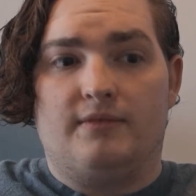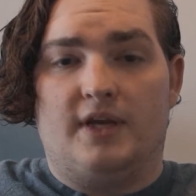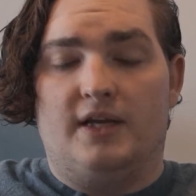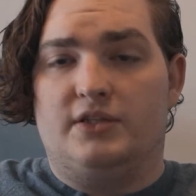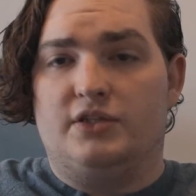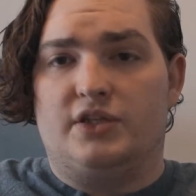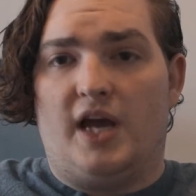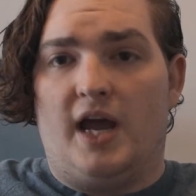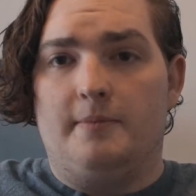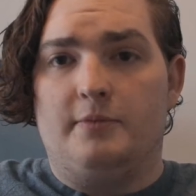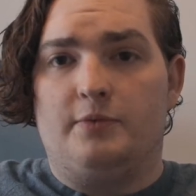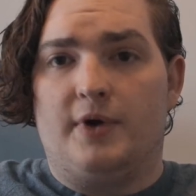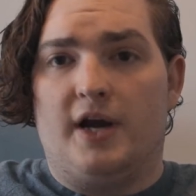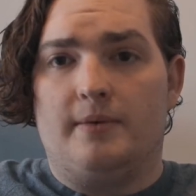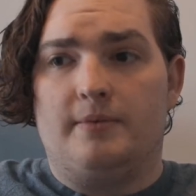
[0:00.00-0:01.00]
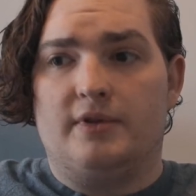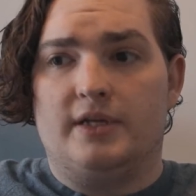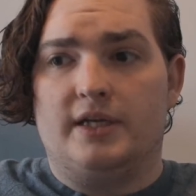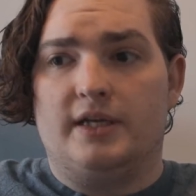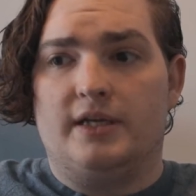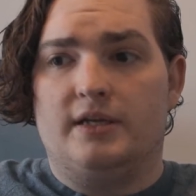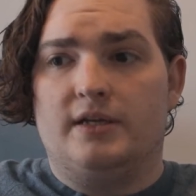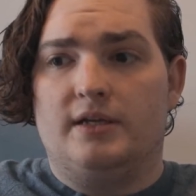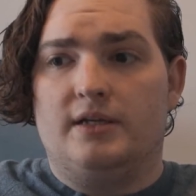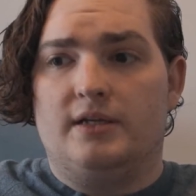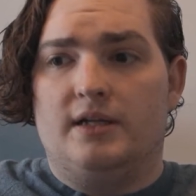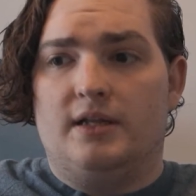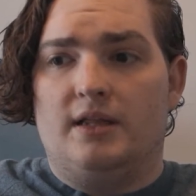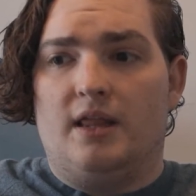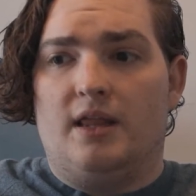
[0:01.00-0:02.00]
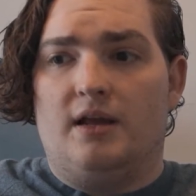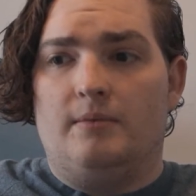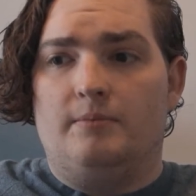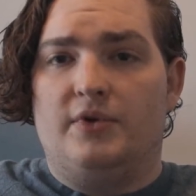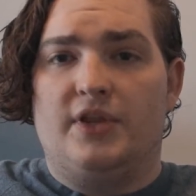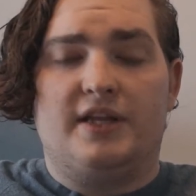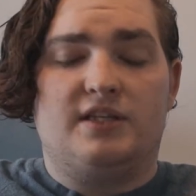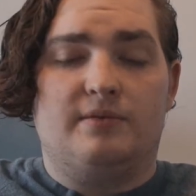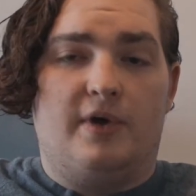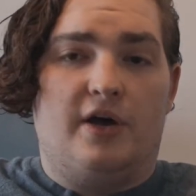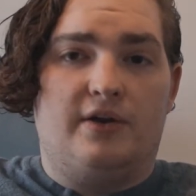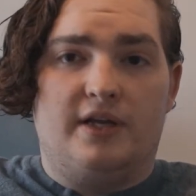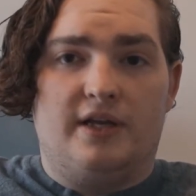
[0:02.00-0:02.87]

it's timed properly, but that's about